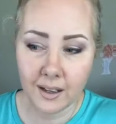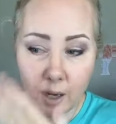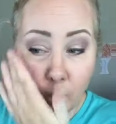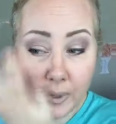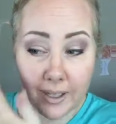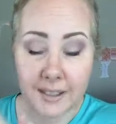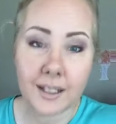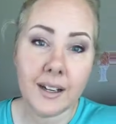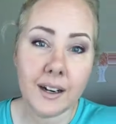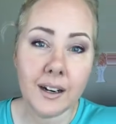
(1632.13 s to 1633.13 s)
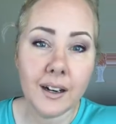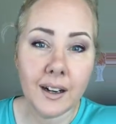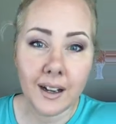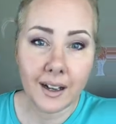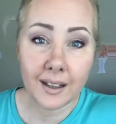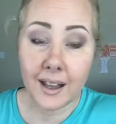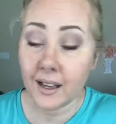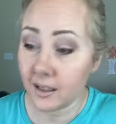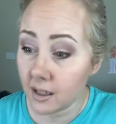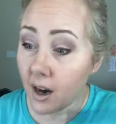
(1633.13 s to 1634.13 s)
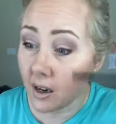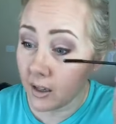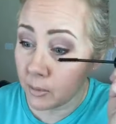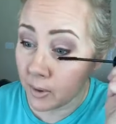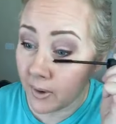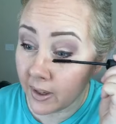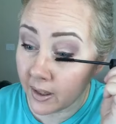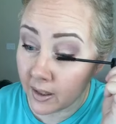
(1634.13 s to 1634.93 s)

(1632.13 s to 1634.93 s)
Nobody's in here. Like, the car could be running,